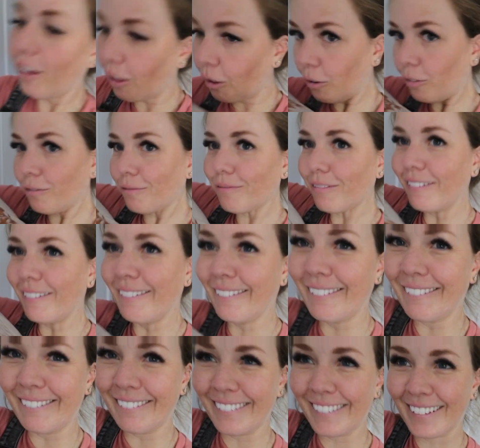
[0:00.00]
Oh,
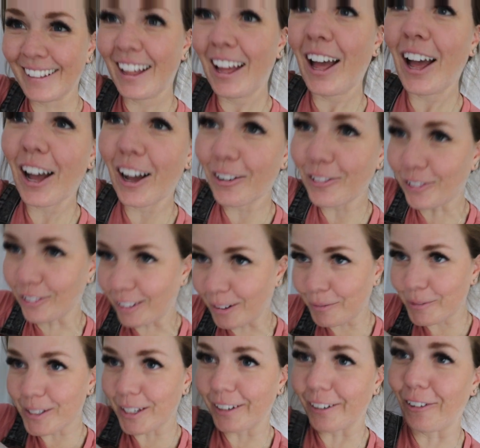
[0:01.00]
hold on, let
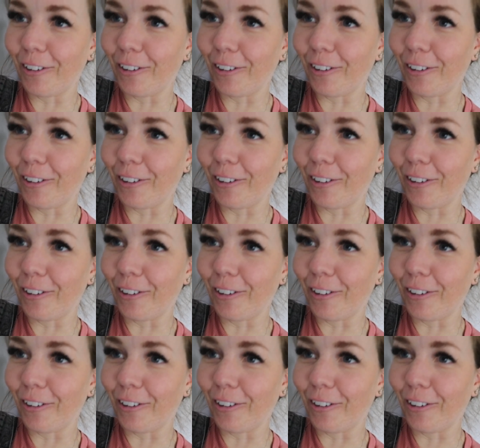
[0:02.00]
me turn it